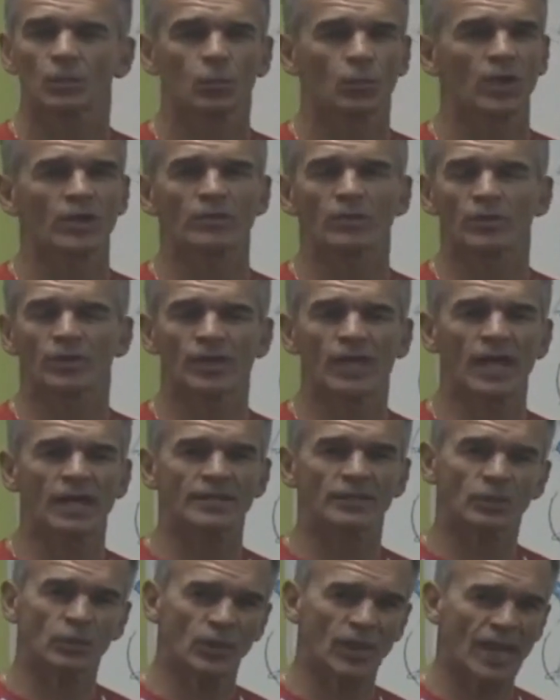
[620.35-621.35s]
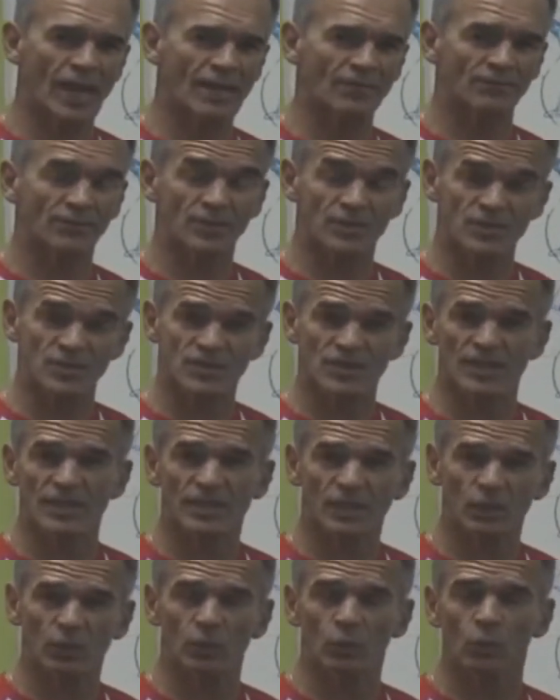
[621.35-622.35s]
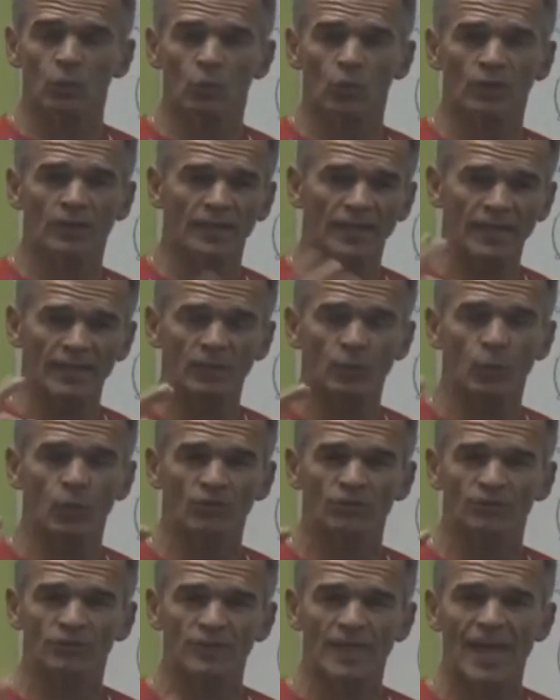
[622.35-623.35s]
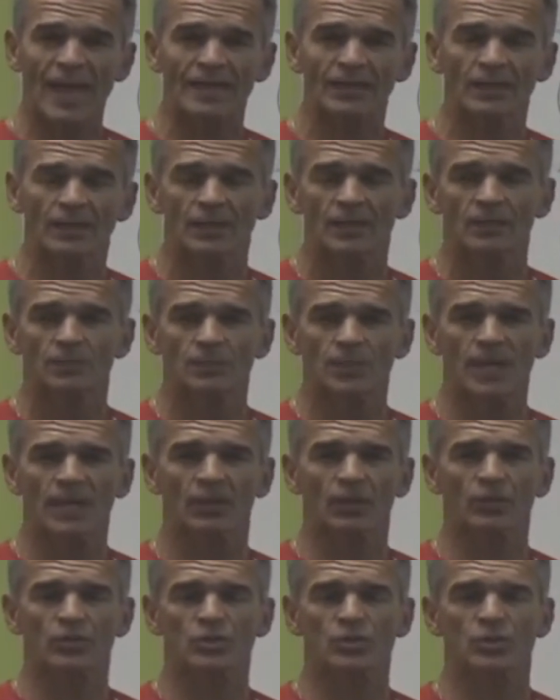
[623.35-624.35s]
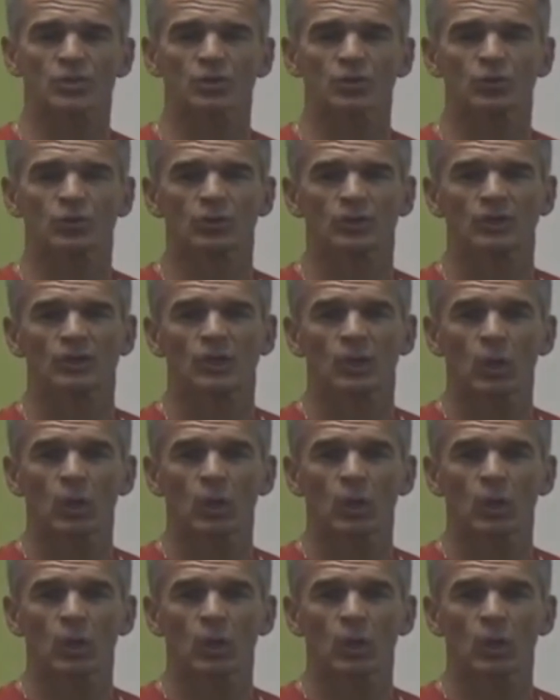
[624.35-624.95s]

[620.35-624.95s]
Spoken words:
whether or not you have the sneaker or flat pedal shoe